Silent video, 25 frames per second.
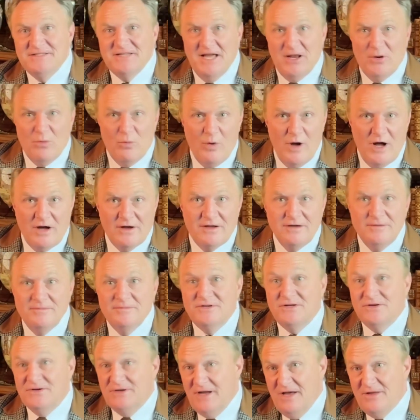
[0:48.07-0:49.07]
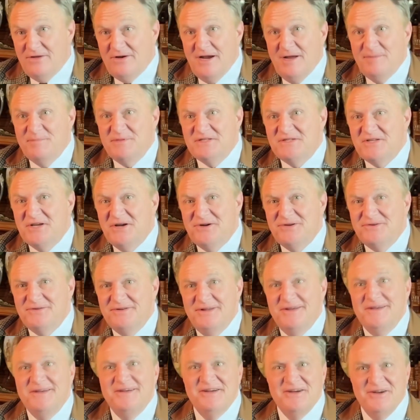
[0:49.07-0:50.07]
and welcome to another episode
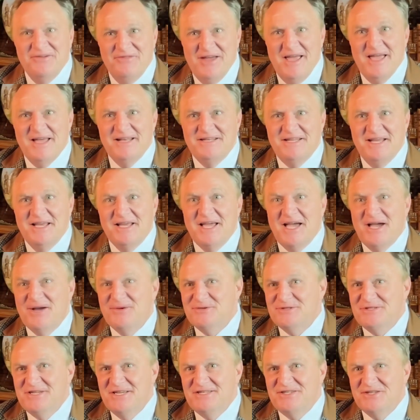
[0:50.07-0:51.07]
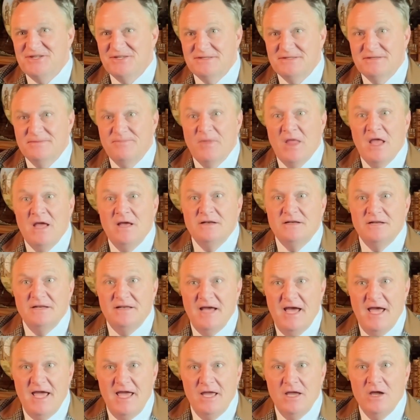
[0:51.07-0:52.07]
of Antique Acquisitions.
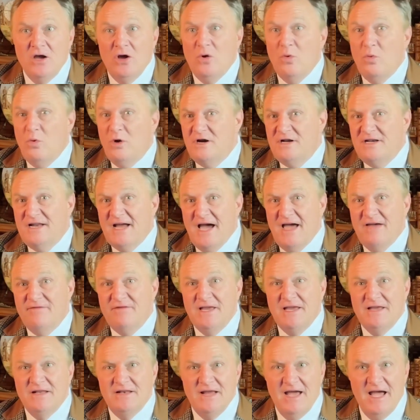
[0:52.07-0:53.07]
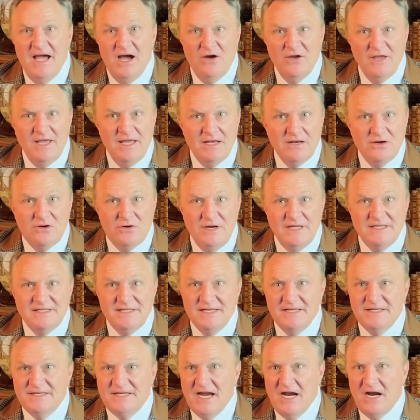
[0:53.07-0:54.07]
Today we're diving into how
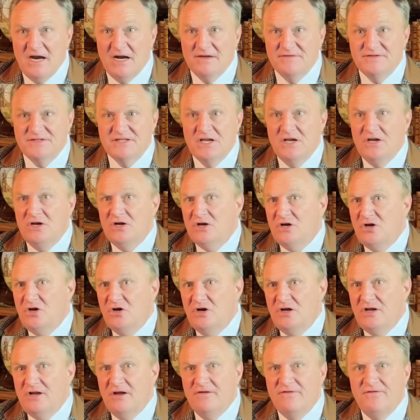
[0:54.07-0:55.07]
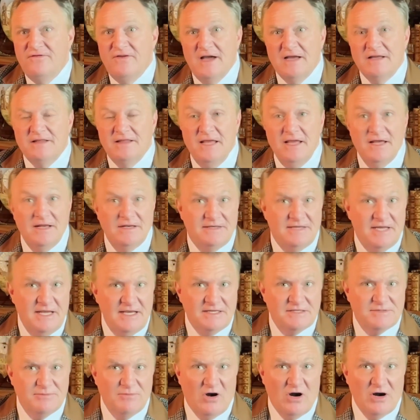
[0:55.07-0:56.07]
increasing tariffs could affect the
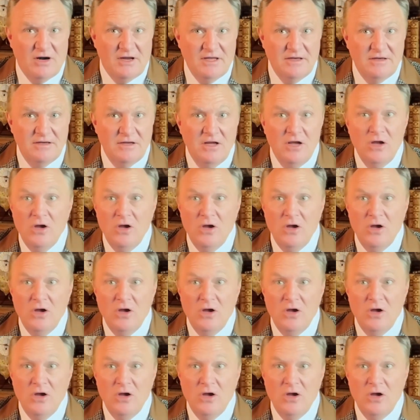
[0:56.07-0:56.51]
antiques market,